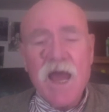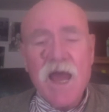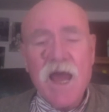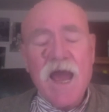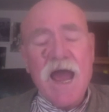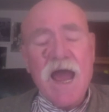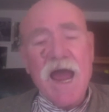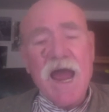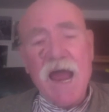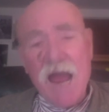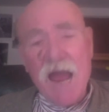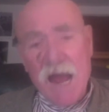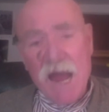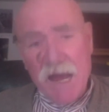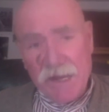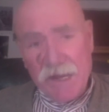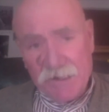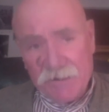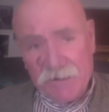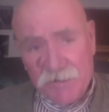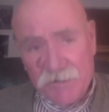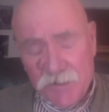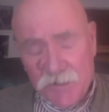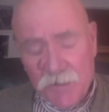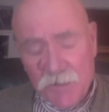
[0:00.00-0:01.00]

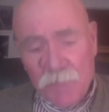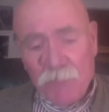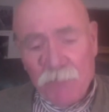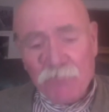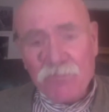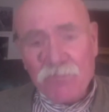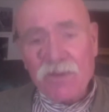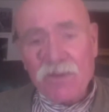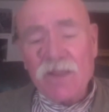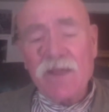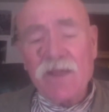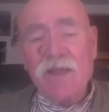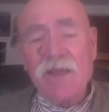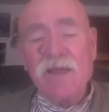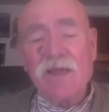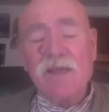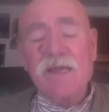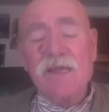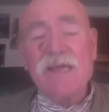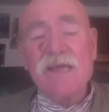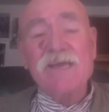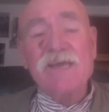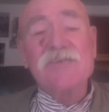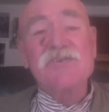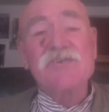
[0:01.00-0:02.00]
and
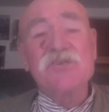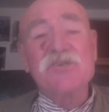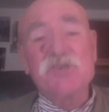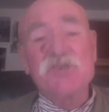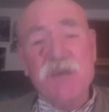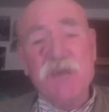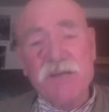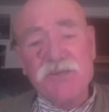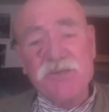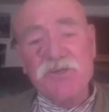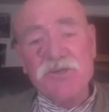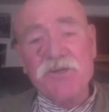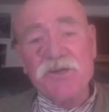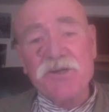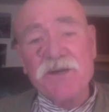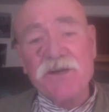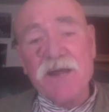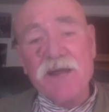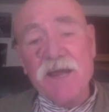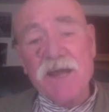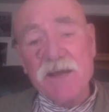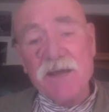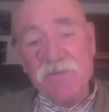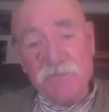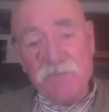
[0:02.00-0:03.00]
his Chechen
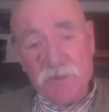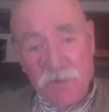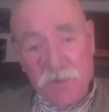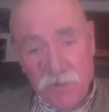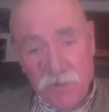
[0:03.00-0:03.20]
Navy.